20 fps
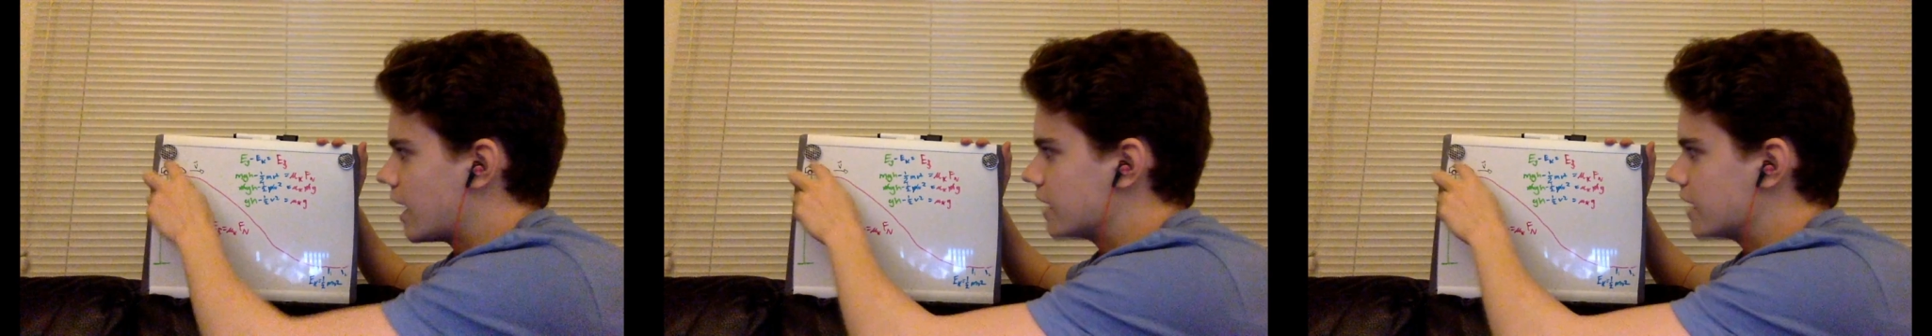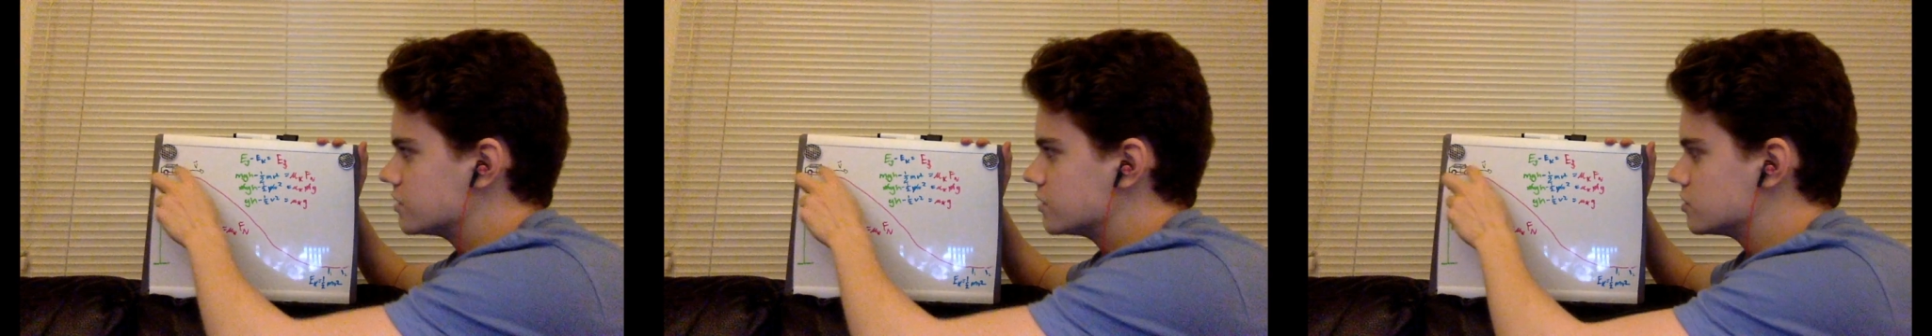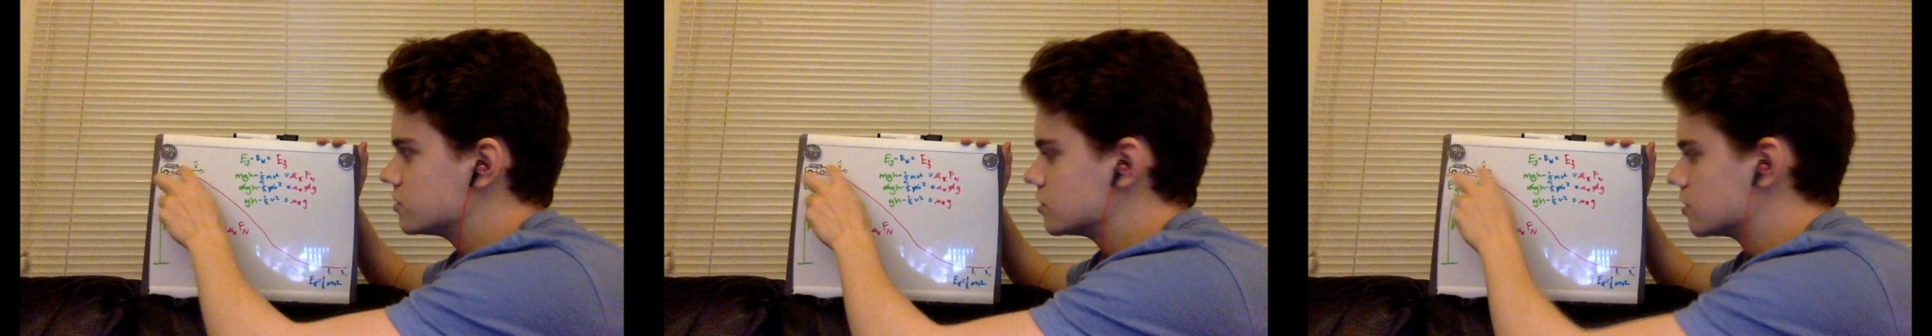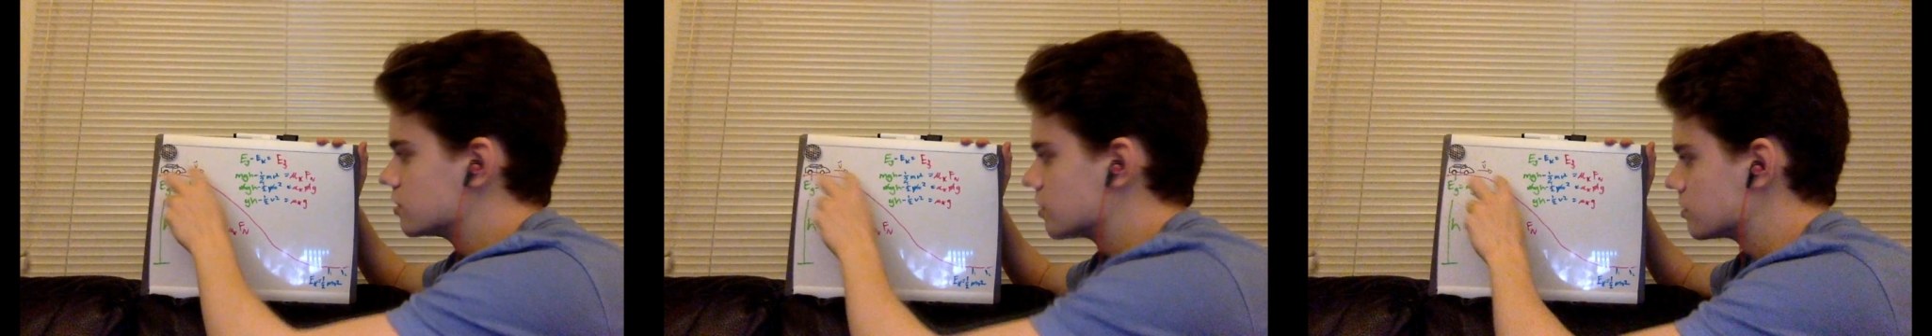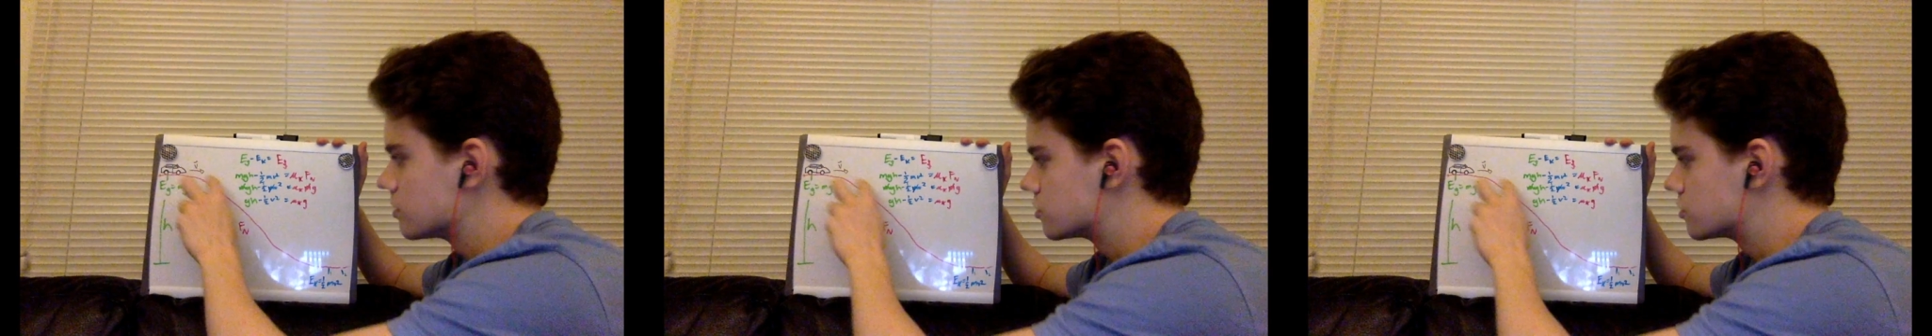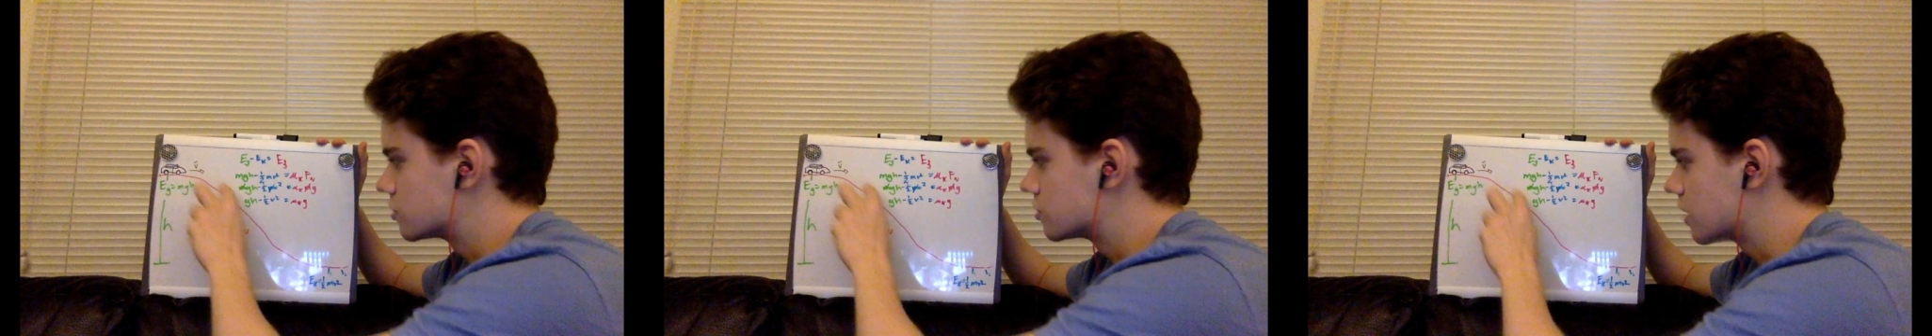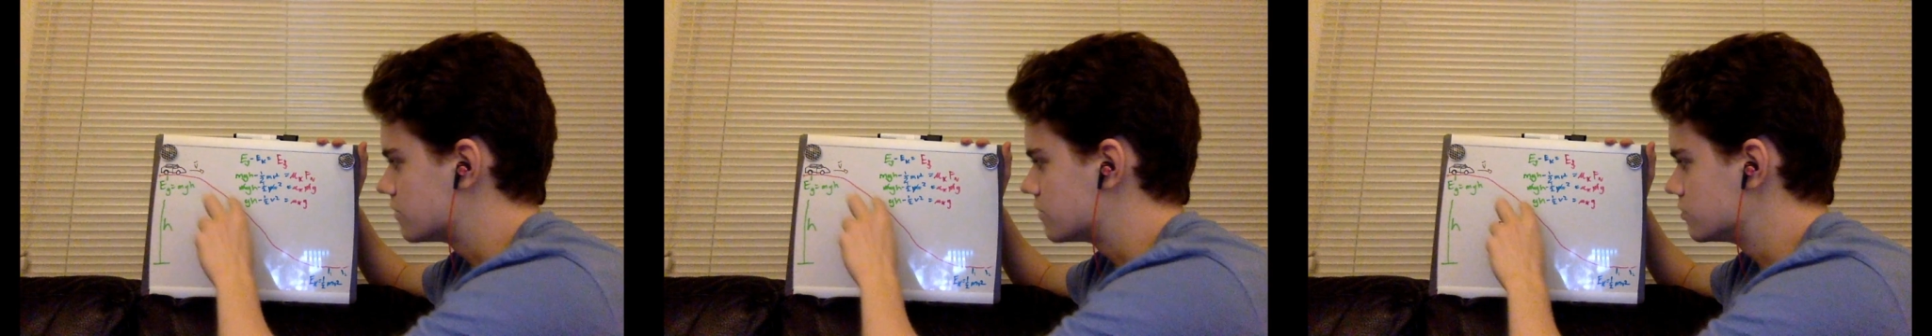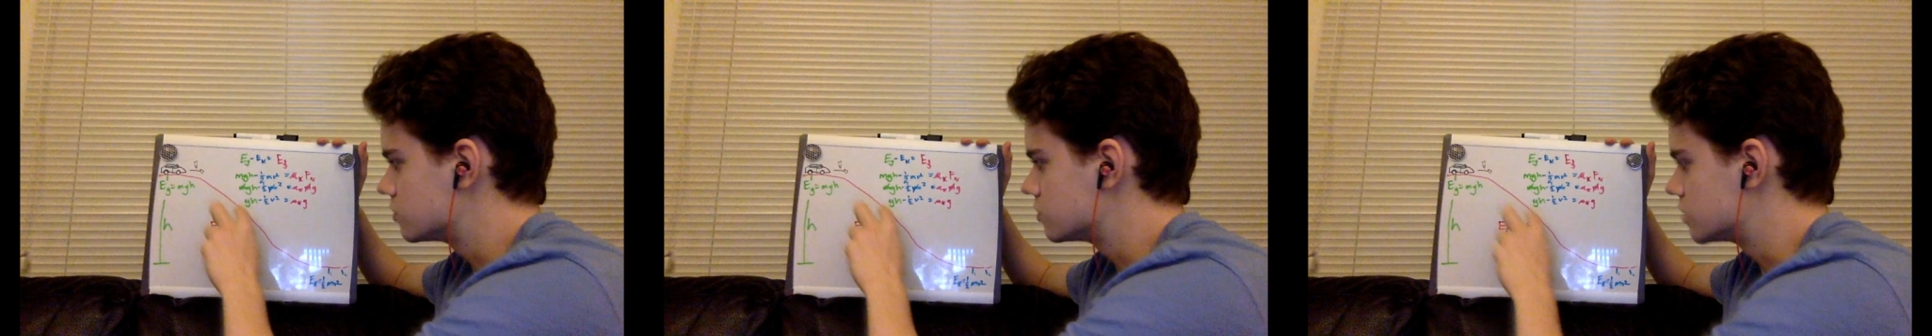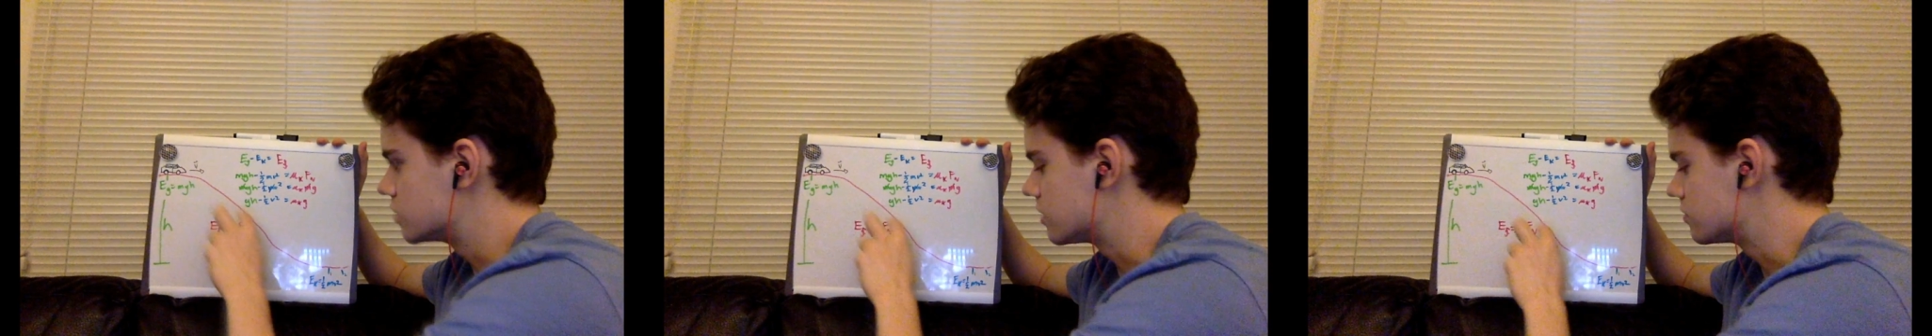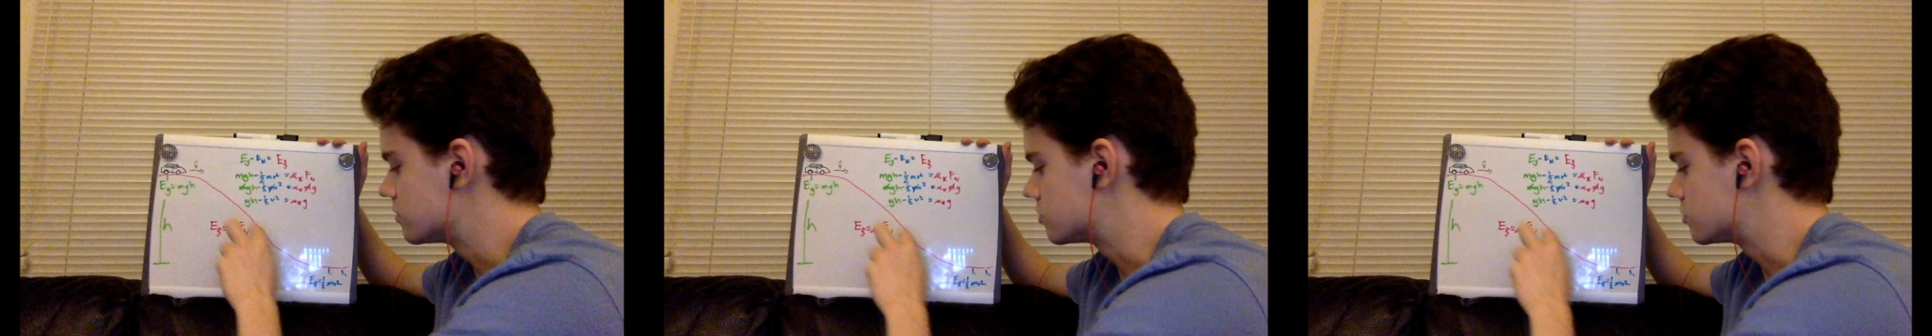As the car travels down the